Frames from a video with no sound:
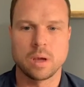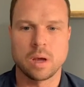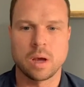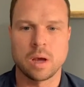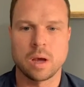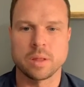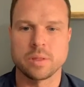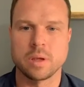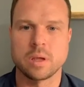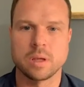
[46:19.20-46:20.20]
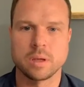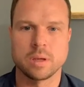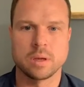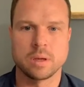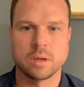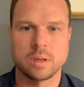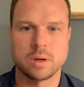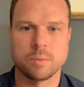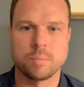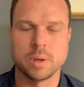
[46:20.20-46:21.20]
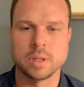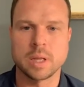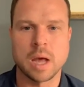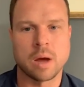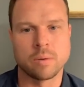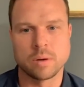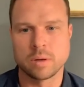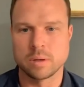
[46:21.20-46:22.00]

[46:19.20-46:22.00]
I think, you know, building out